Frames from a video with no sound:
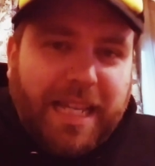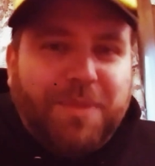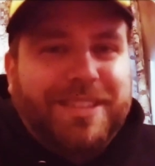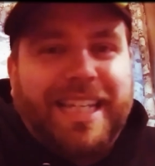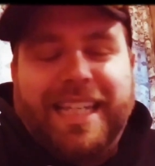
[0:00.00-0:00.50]
That
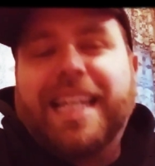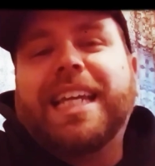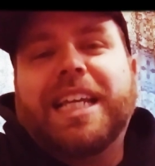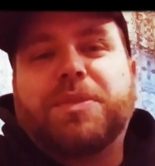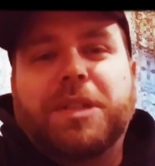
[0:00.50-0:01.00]
was, like,
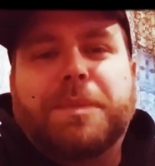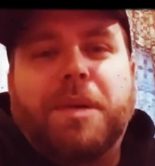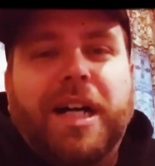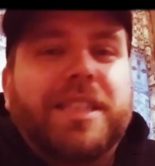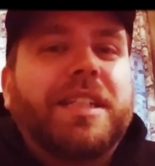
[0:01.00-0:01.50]
his
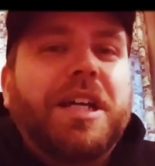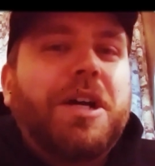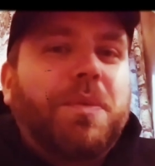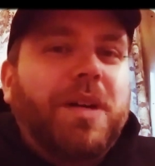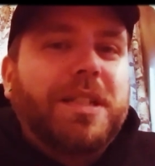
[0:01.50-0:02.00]
response
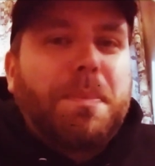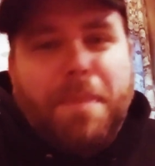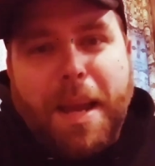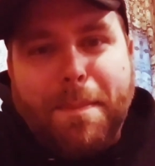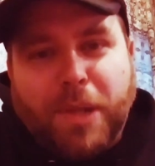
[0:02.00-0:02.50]
was
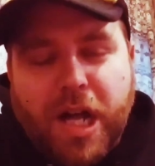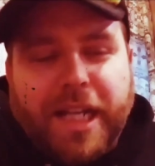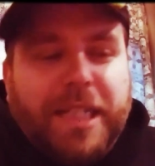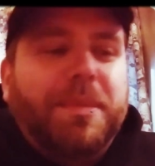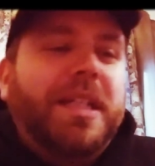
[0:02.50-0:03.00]
by
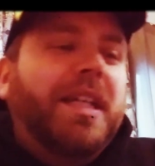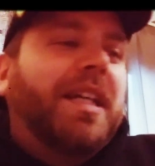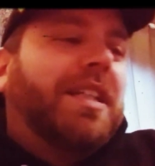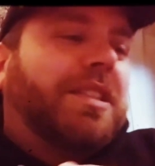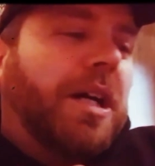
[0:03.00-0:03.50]
blocking me.
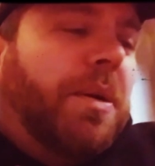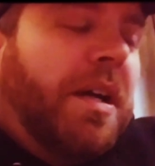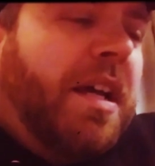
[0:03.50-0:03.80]
So,